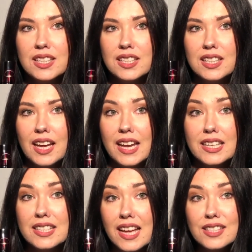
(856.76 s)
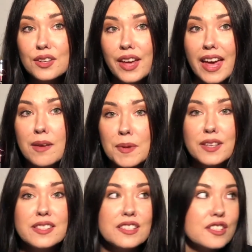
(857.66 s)
And that's okay,
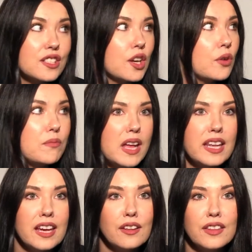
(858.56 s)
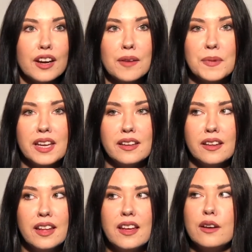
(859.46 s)
because there's so many out there. I mean,
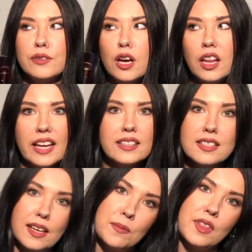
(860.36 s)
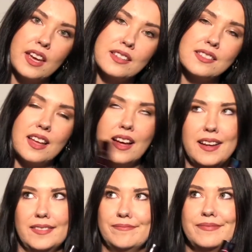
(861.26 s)
if we all like the same things,
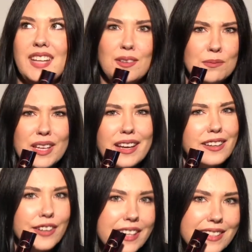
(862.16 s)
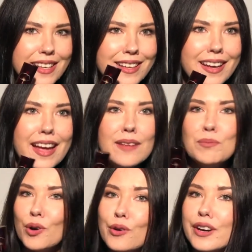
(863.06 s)
that would be kind of crazy and
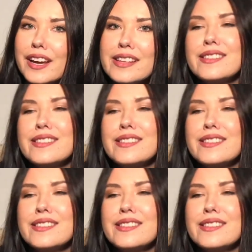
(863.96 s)
boring.